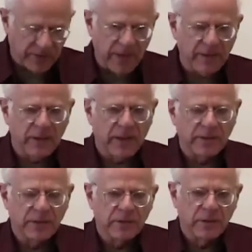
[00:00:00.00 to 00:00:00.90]
to the other
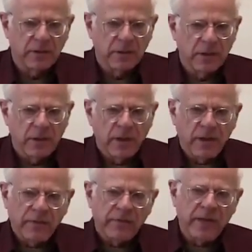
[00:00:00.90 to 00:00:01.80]
case,
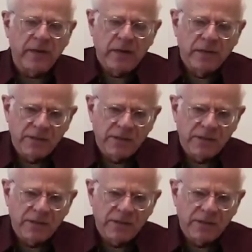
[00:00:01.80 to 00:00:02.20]
they're